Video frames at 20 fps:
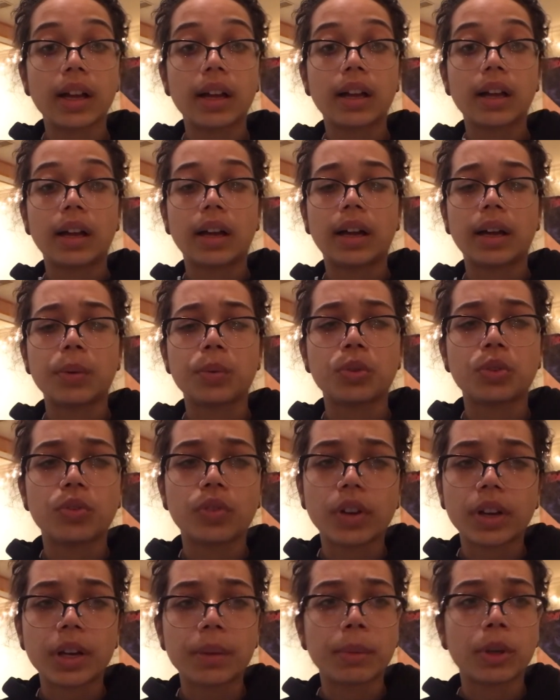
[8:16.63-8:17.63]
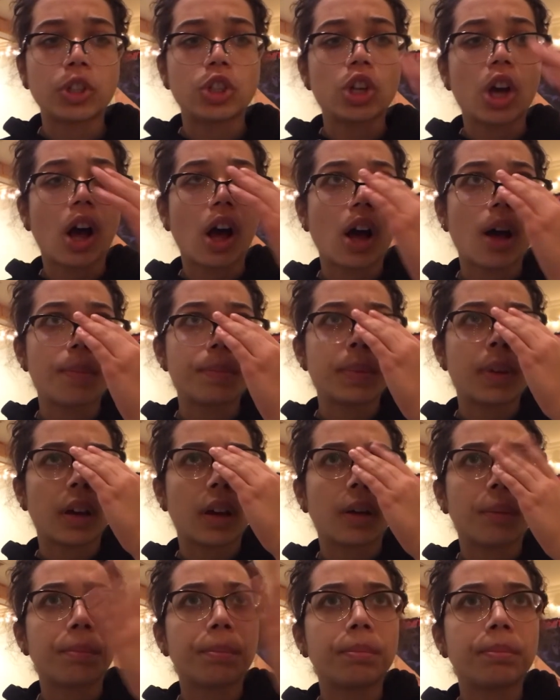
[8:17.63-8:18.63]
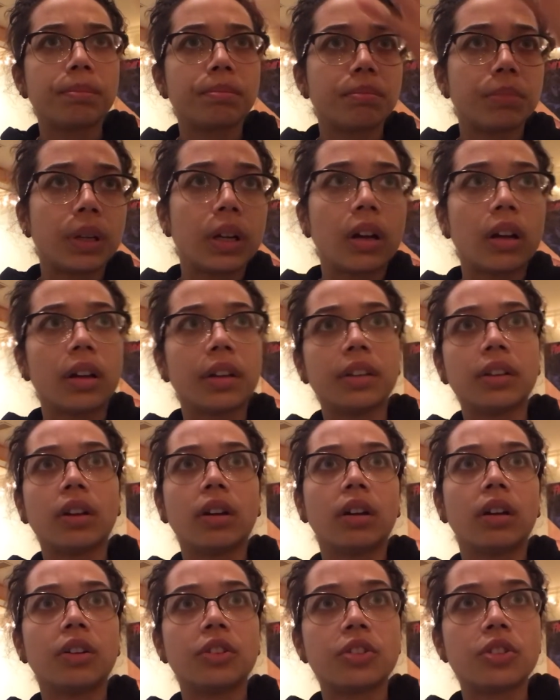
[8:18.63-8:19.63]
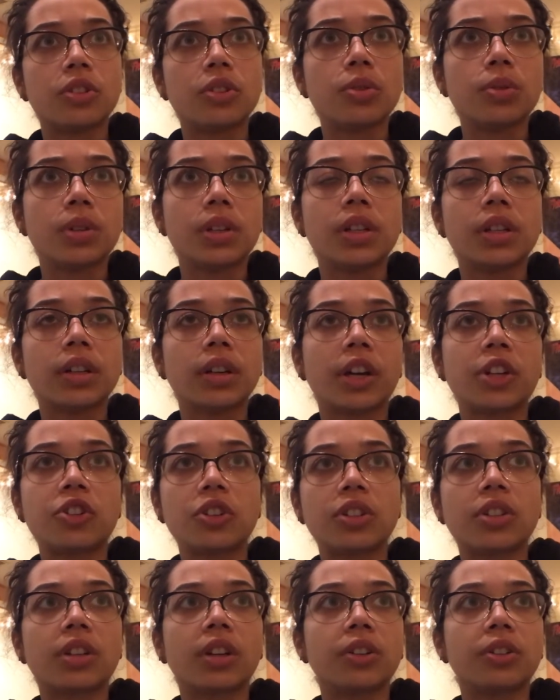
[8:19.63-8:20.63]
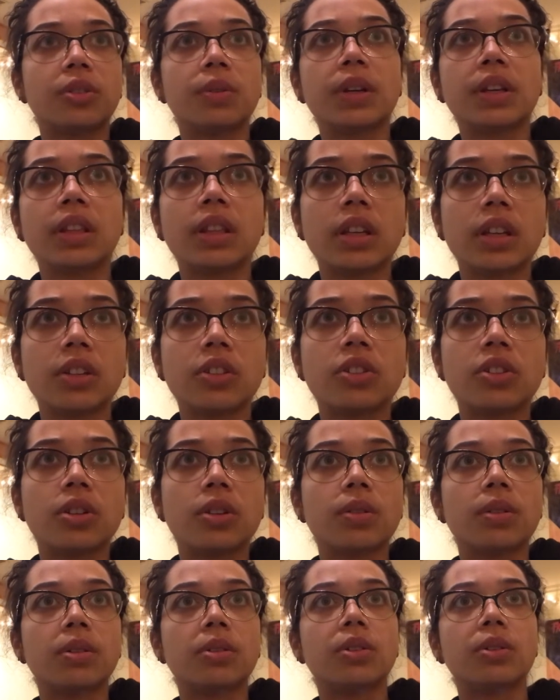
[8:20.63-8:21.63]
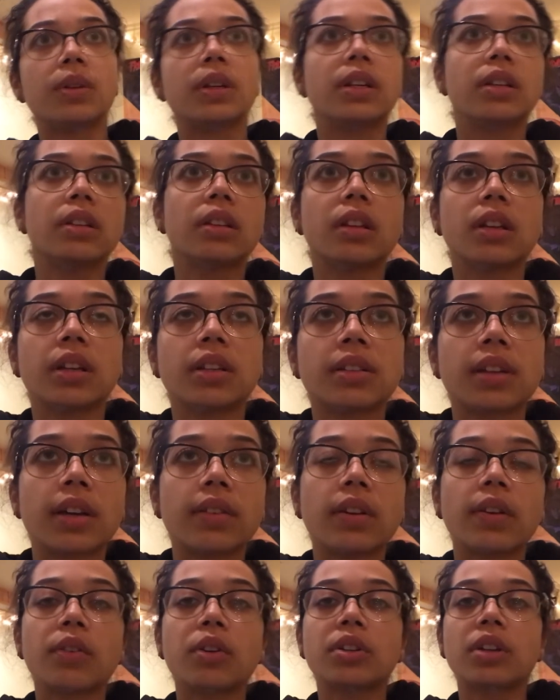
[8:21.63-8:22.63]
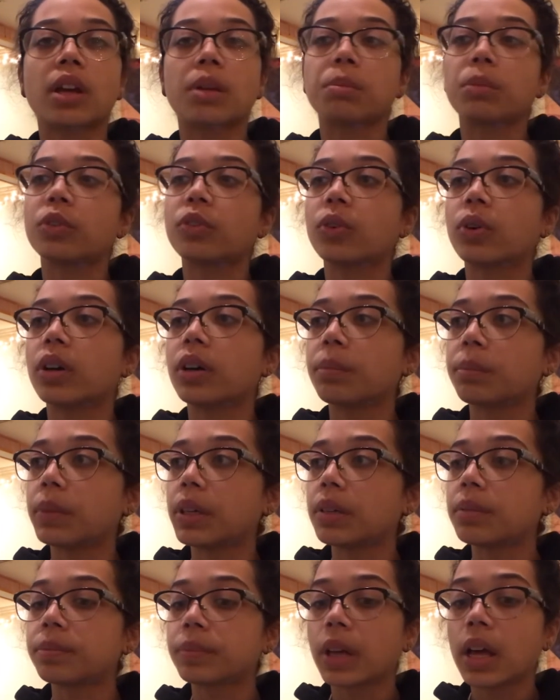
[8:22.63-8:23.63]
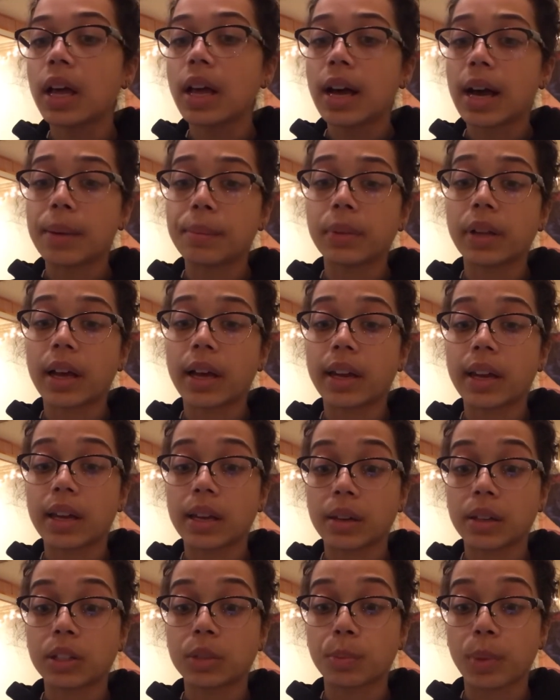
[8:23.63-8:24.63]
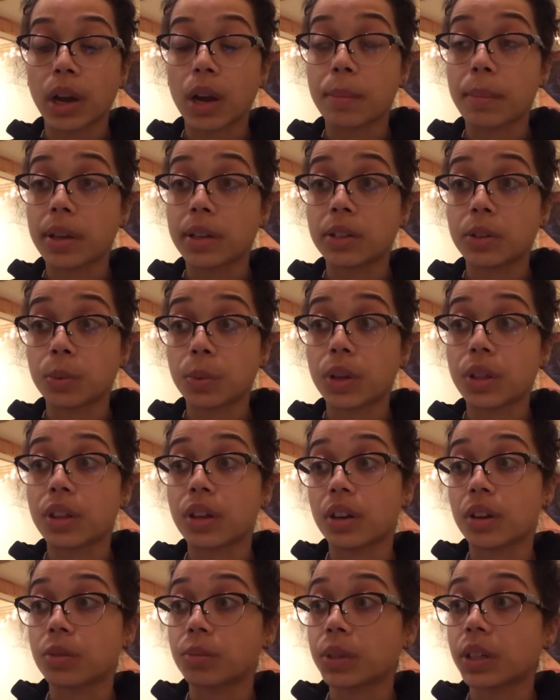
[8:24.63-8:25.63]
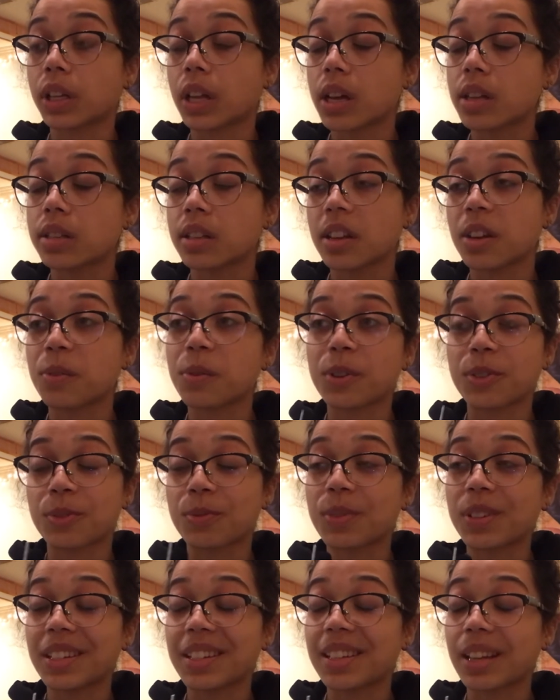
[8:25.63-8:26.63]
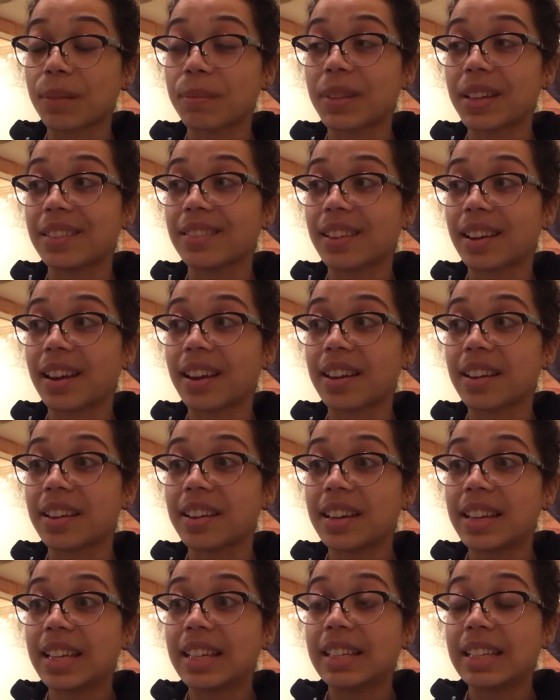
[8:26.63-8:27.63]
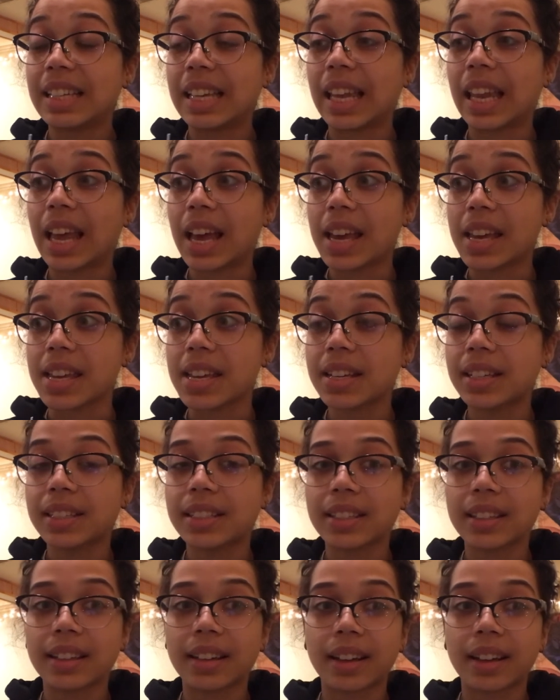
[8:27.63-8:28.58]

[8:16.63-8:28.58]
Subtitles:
I was very much hopped up on, oh, it's new year, I should start doing things new and doing things I'd never done before. I mean, I'm glad I experimented with it and realized that it wasn't really something that I liked,